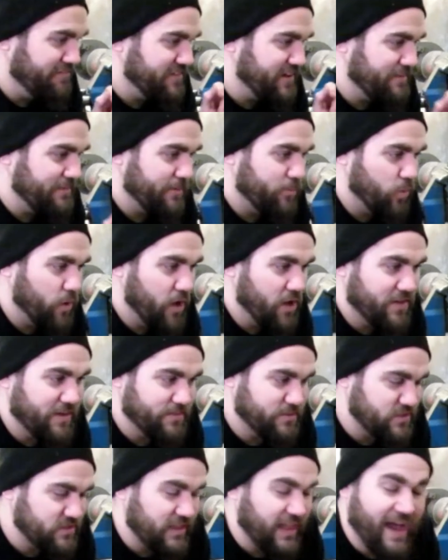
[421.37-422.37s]
time I'm welding,
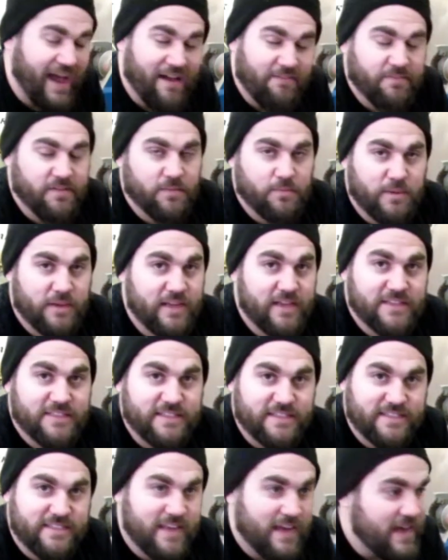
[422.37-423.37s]
I'm just laughing, because
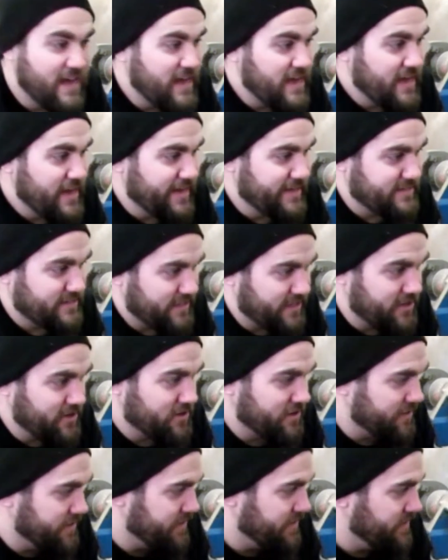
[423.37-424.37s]
it's
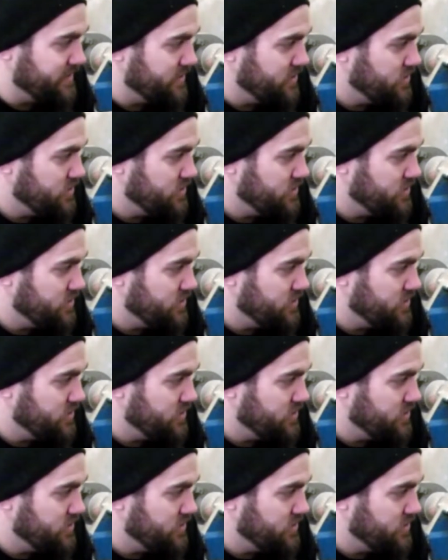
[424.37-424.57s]
literally